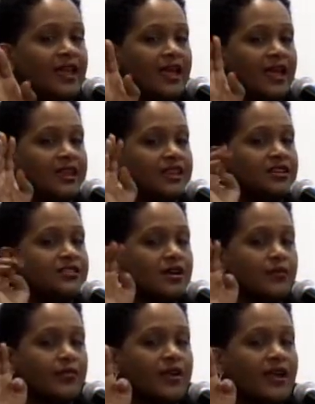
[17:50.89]
And in the
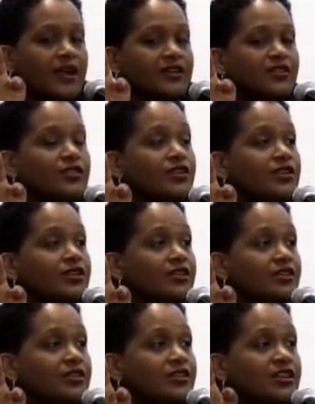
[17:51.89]
top right-hand
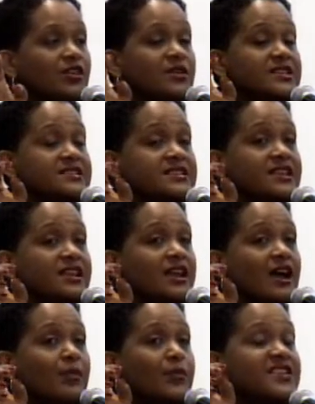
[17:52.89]
corner, you're going to see
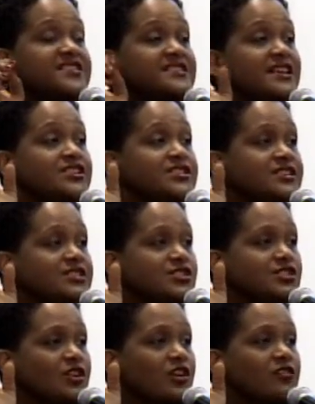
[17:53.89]
a
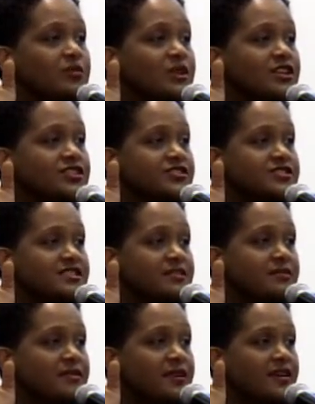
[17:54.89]
percentage of
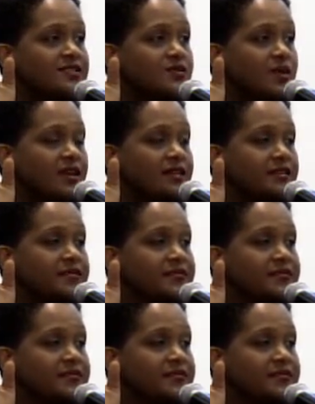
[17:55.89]
plagiarism as well.